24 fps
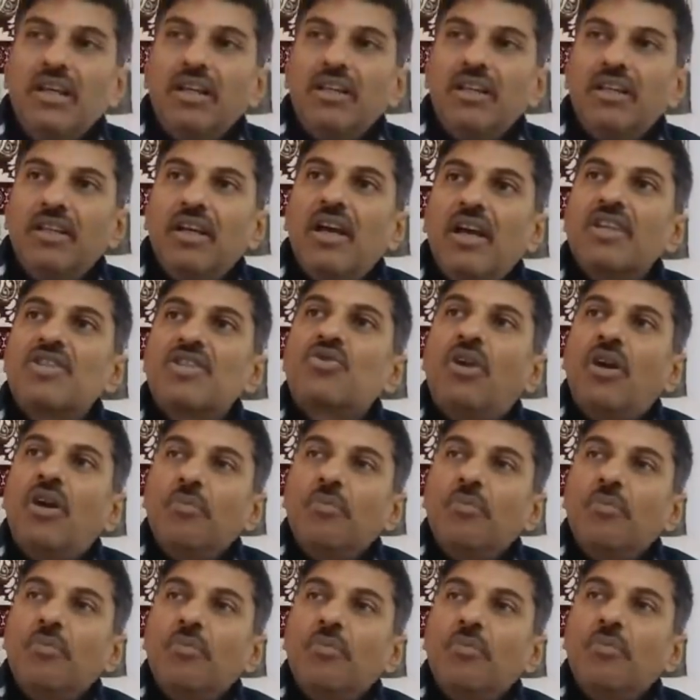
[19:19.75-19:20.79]
they are a
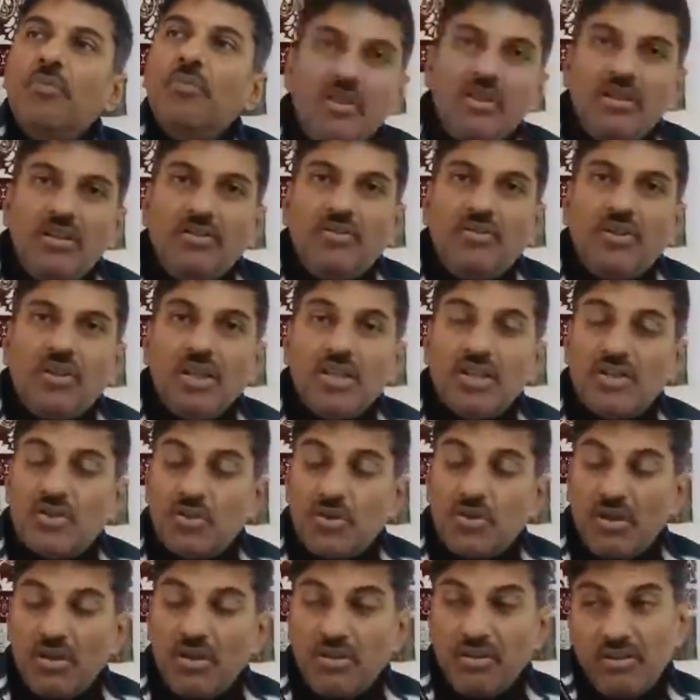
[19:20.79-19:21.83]
strong believer of, or a
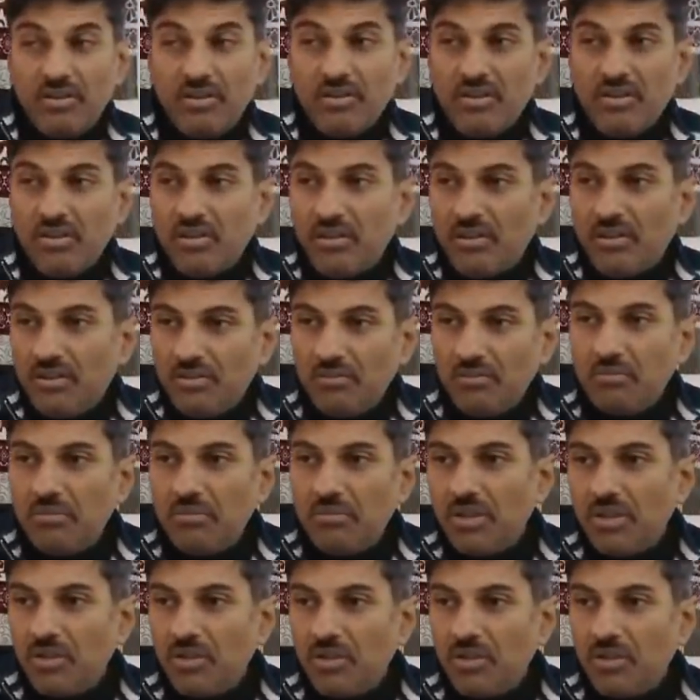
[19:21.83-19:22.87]
strong,
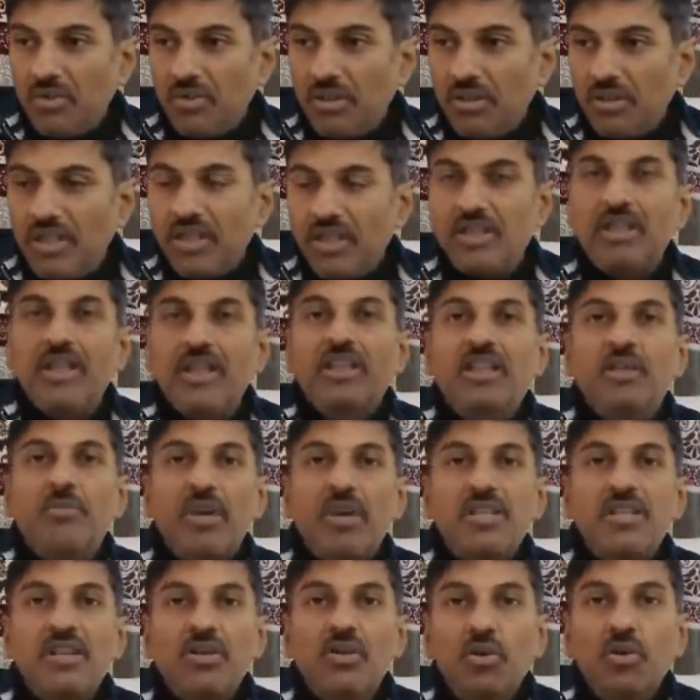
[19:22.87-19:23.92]
they take
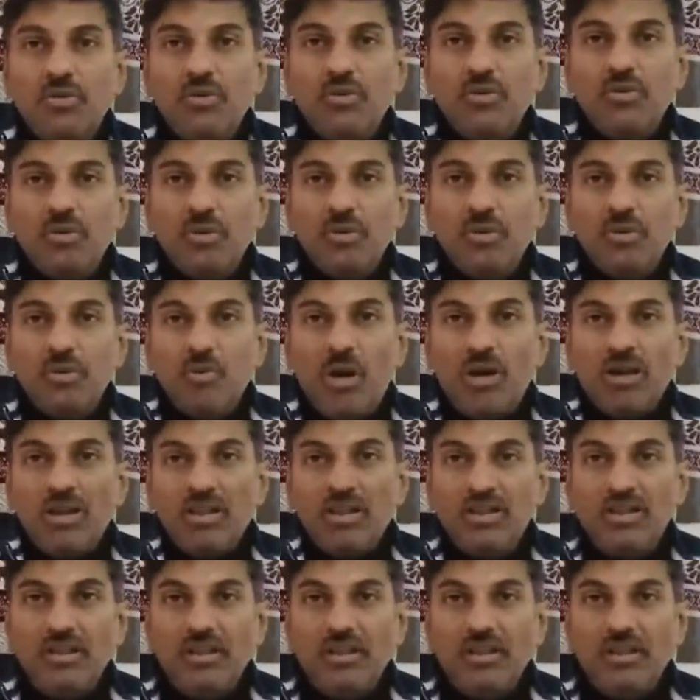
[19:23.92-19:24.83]
them as a good model.